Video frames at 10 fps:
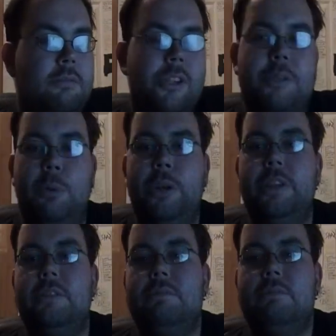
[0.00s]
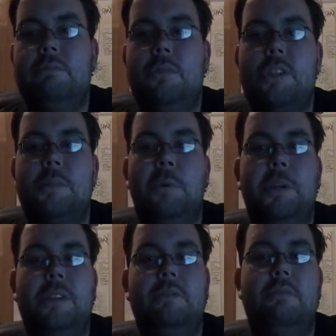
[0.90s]
disappointed.
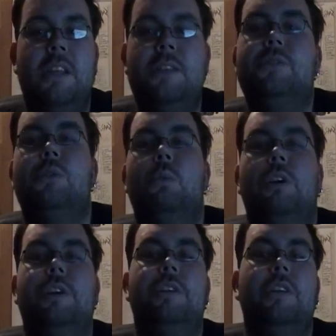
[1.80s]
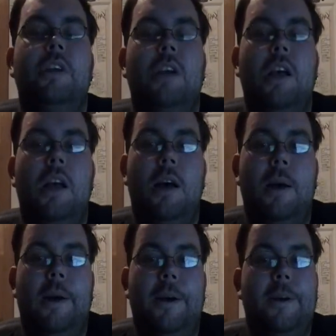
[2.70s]
Disappointed is the word.
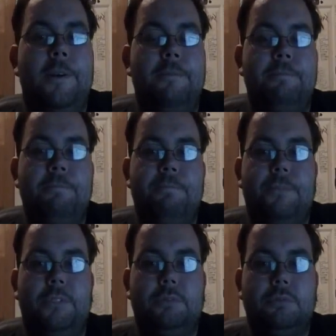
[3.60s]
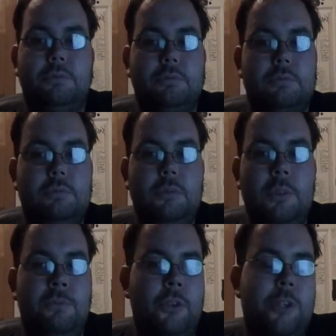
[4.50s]
Um,
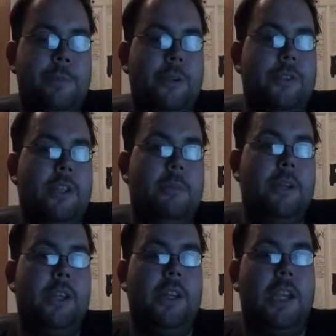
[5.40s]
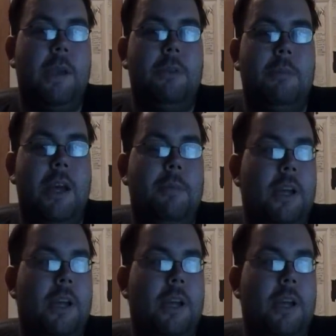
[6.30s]
first person that immediately came to my